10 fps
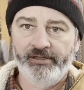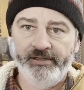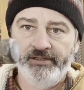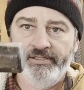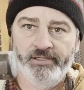
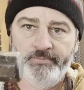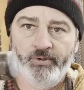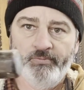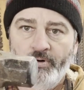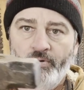you need a
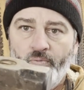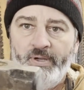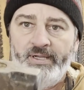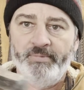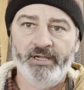little bit more
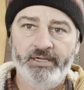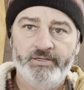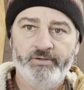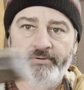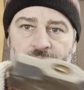weight behind
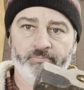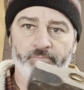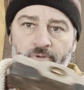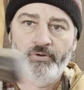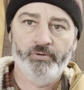your
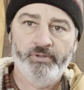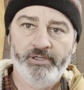blow.